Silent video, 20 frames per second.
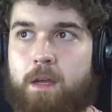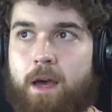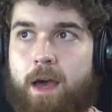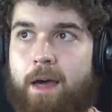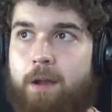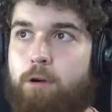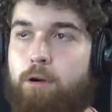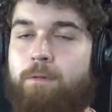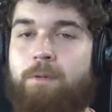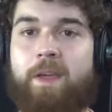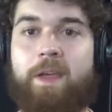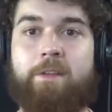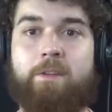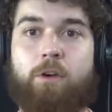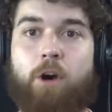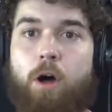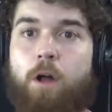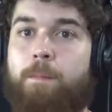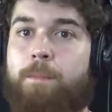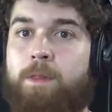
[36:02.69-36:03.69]
I don't know if he gets
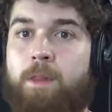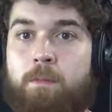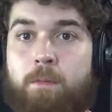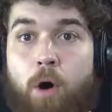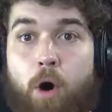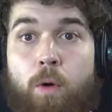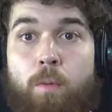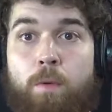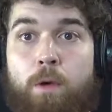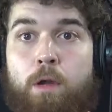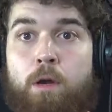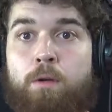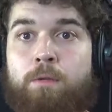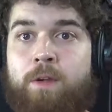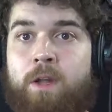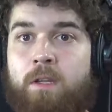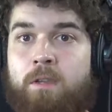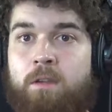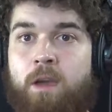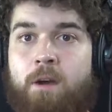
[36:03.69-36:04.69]
caught up in the moment or if
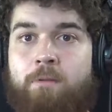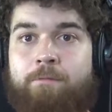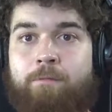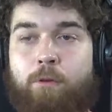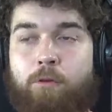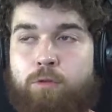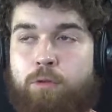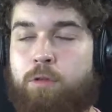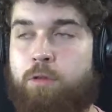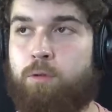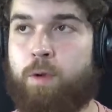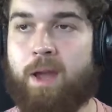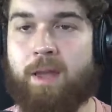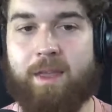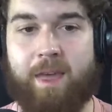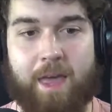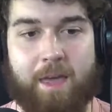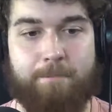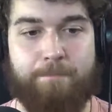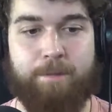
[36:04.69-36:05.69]
he doesn't come forth with the right
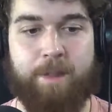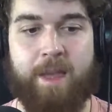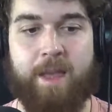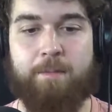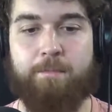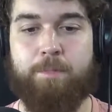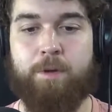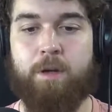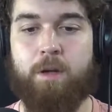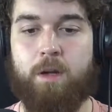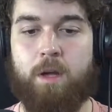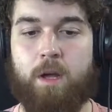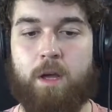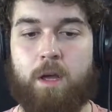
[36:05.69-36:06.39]
game plan, but